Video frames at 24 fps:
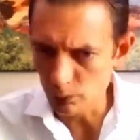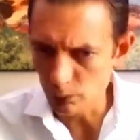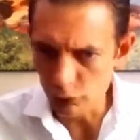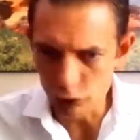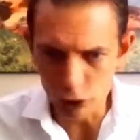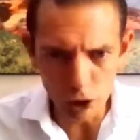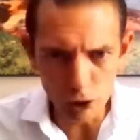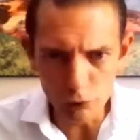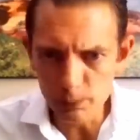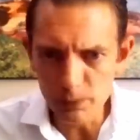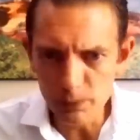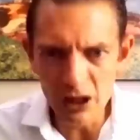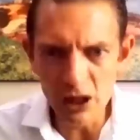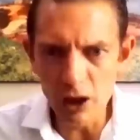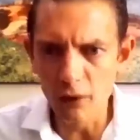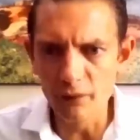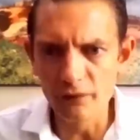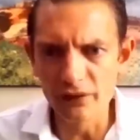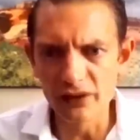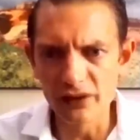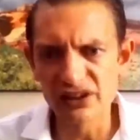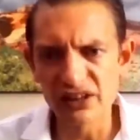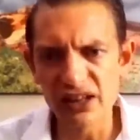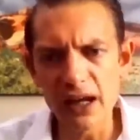should be on
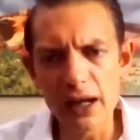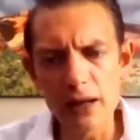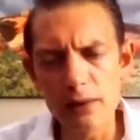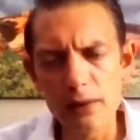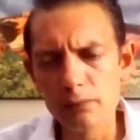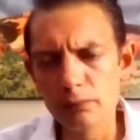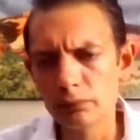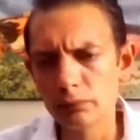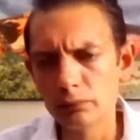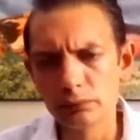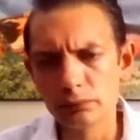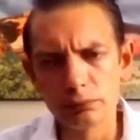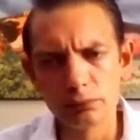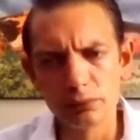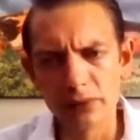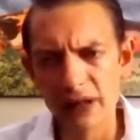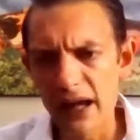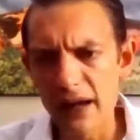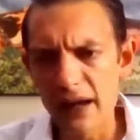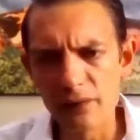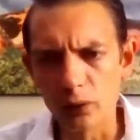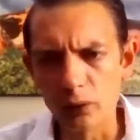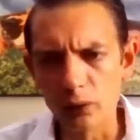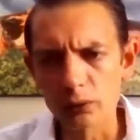the same
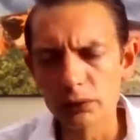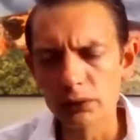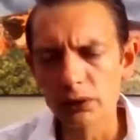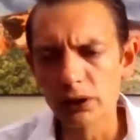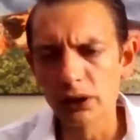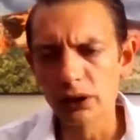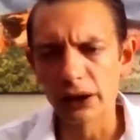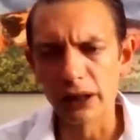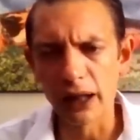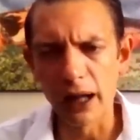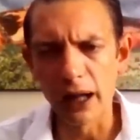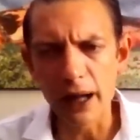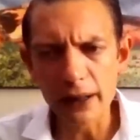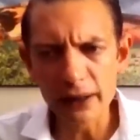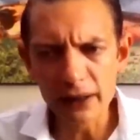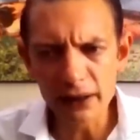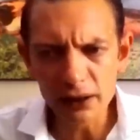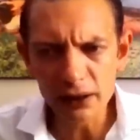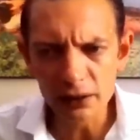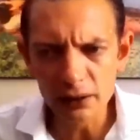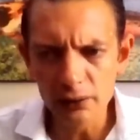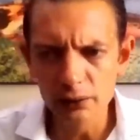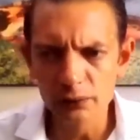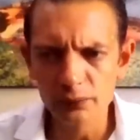level,
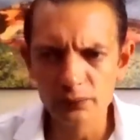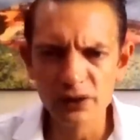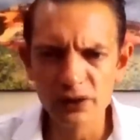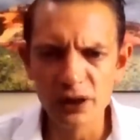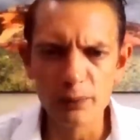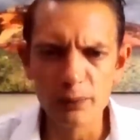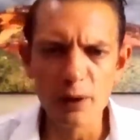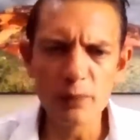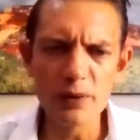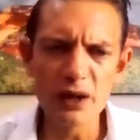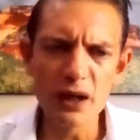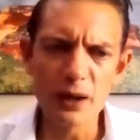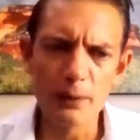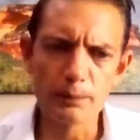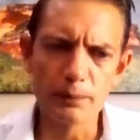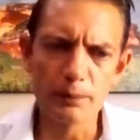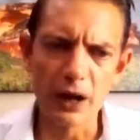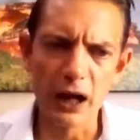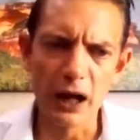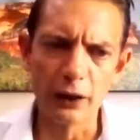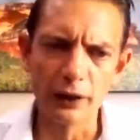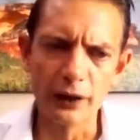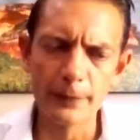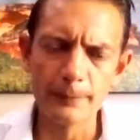like Namibia
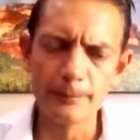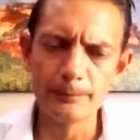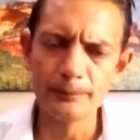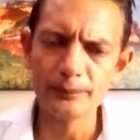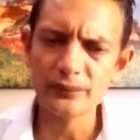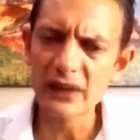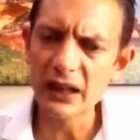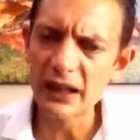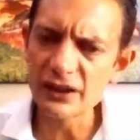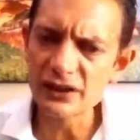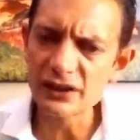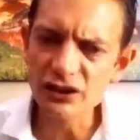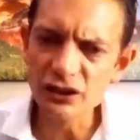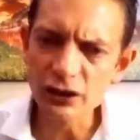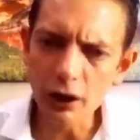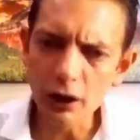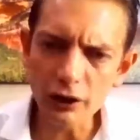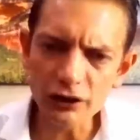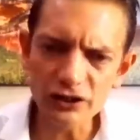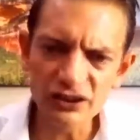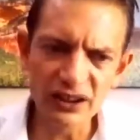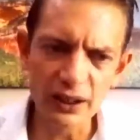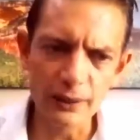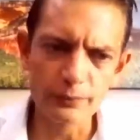Power, is
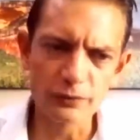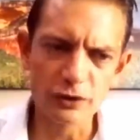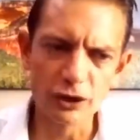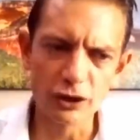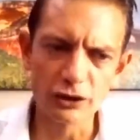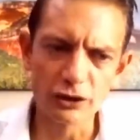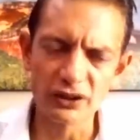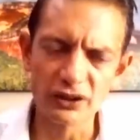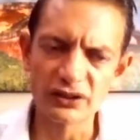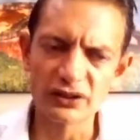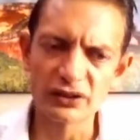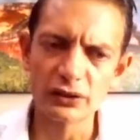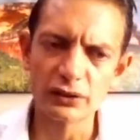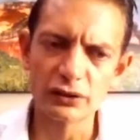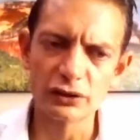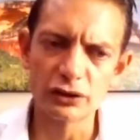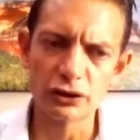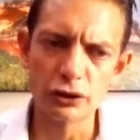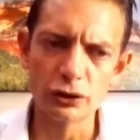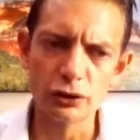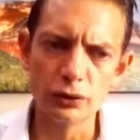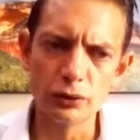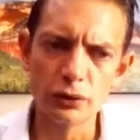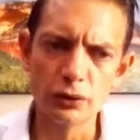not subjected
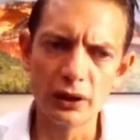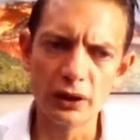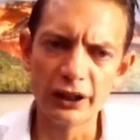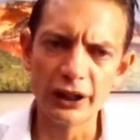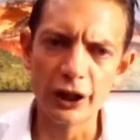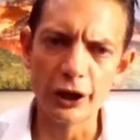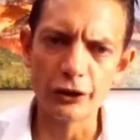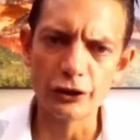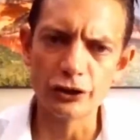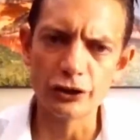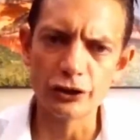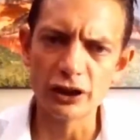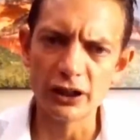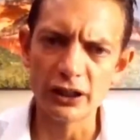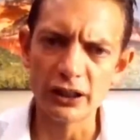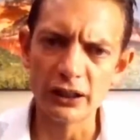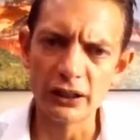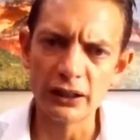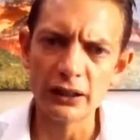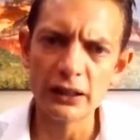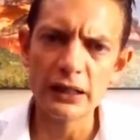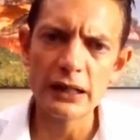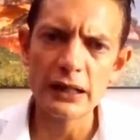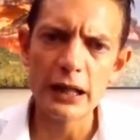to load
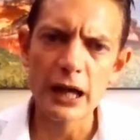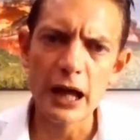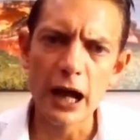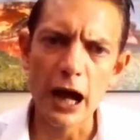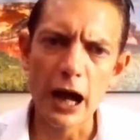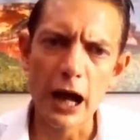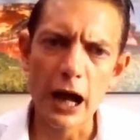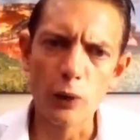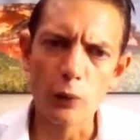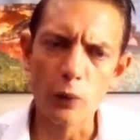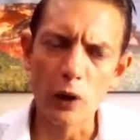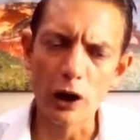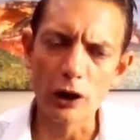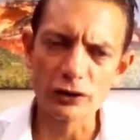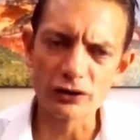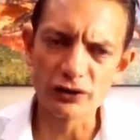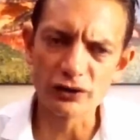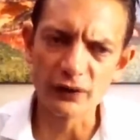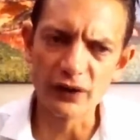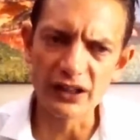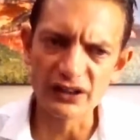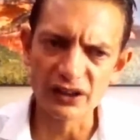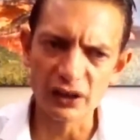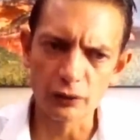shedding whilst
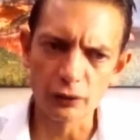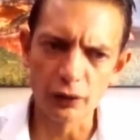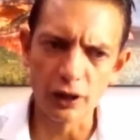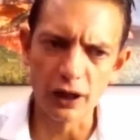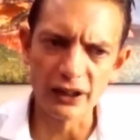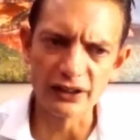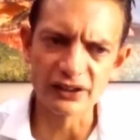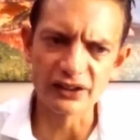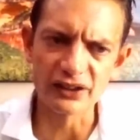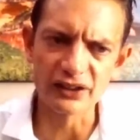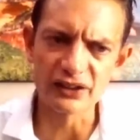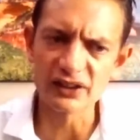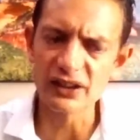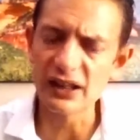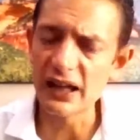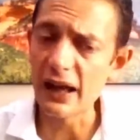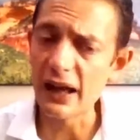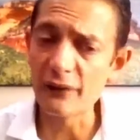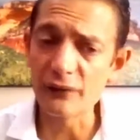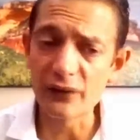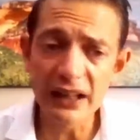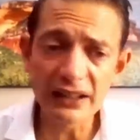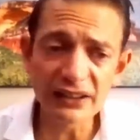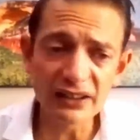there's a crisis,
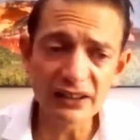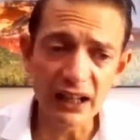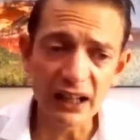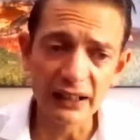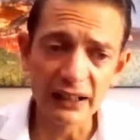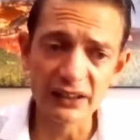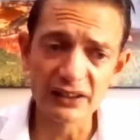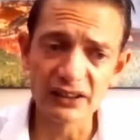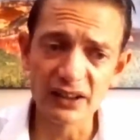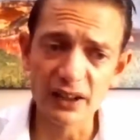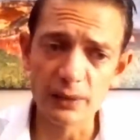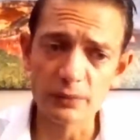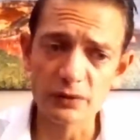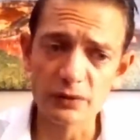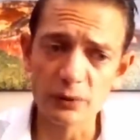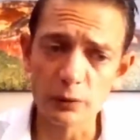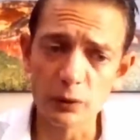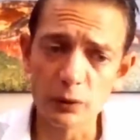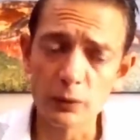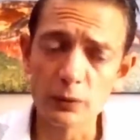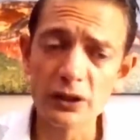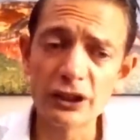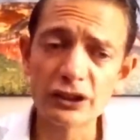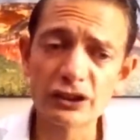and that's
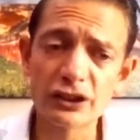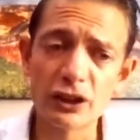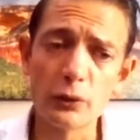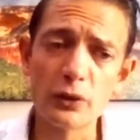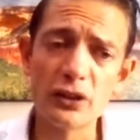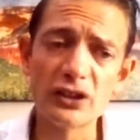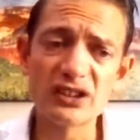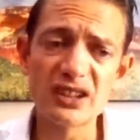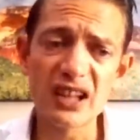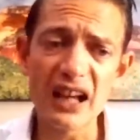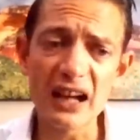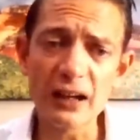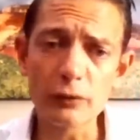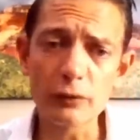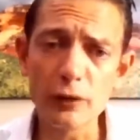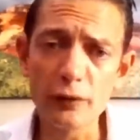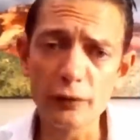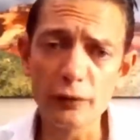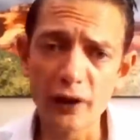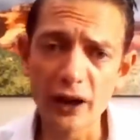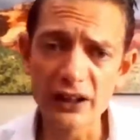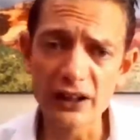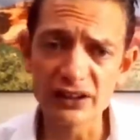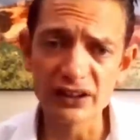unacceptable. So we're
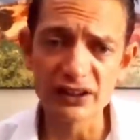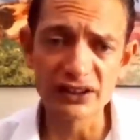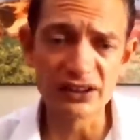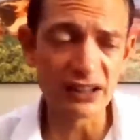sacrificing